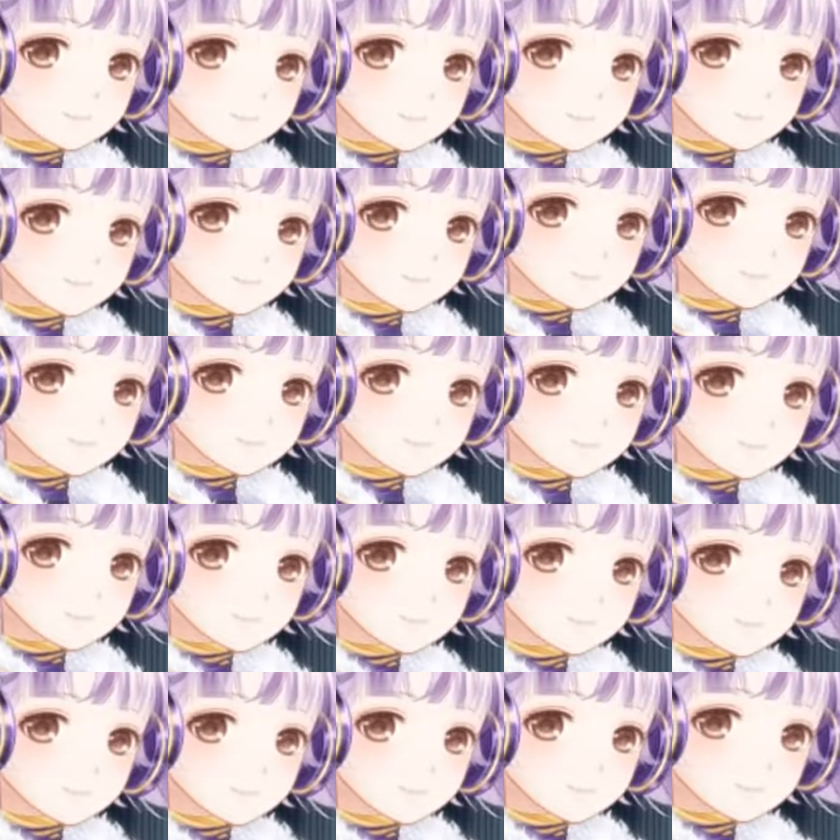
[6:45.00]
a bit.
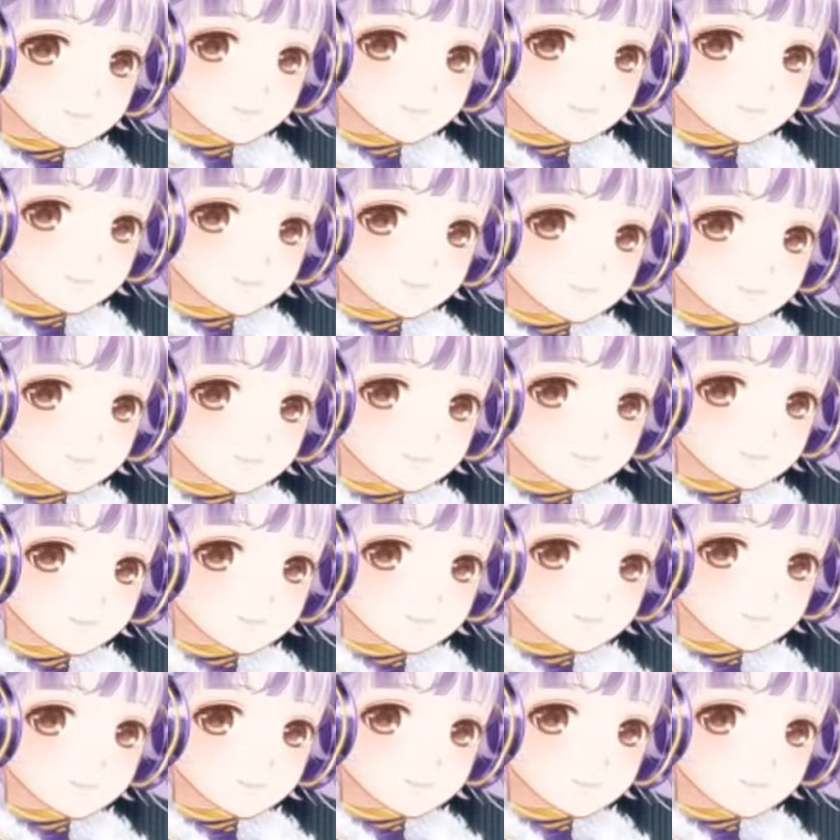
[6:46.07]
Yeah, I know
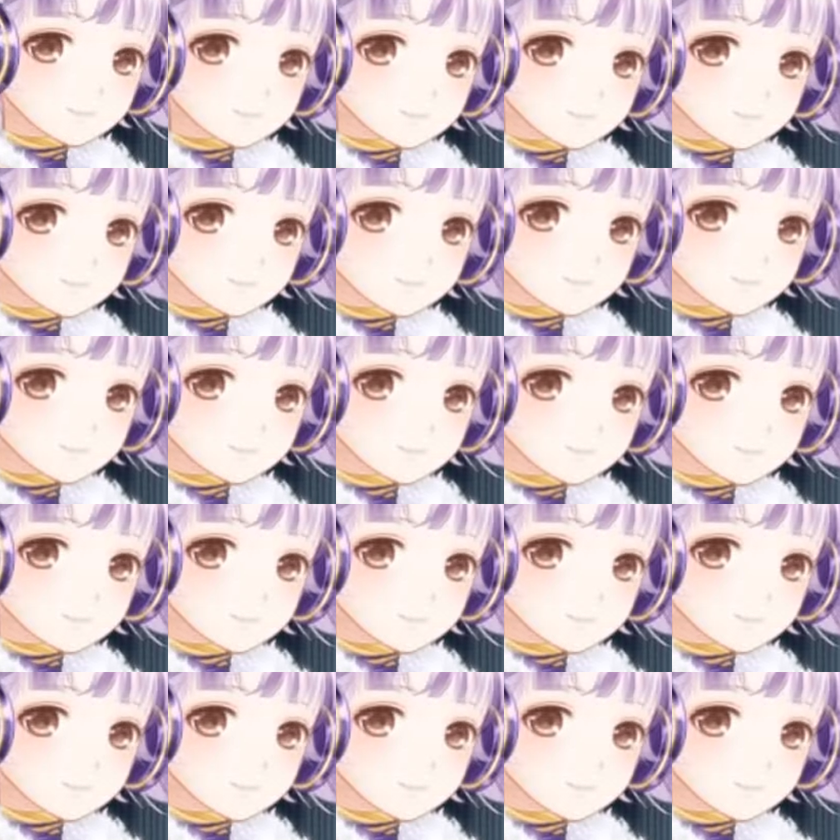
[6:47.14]
Sarah should.